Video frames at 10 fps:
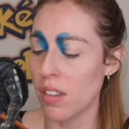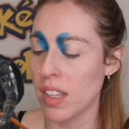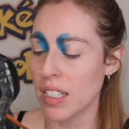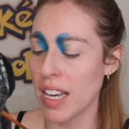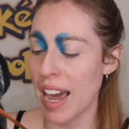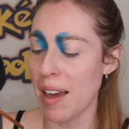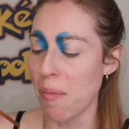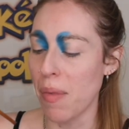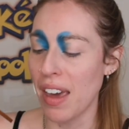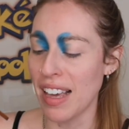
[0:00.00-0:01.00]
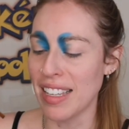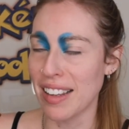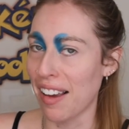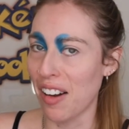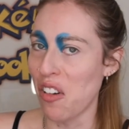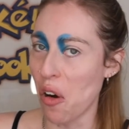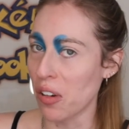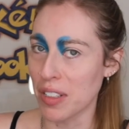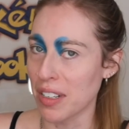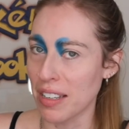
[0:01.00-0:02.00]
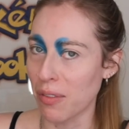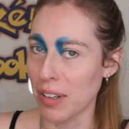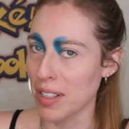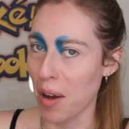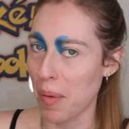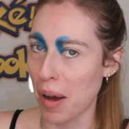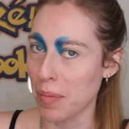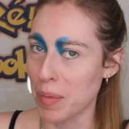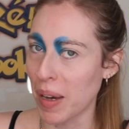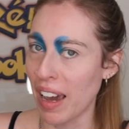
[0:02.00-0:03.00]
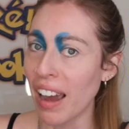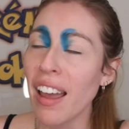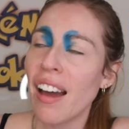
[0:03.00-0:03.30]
this game is like not as good as everyone is hyping it up to be.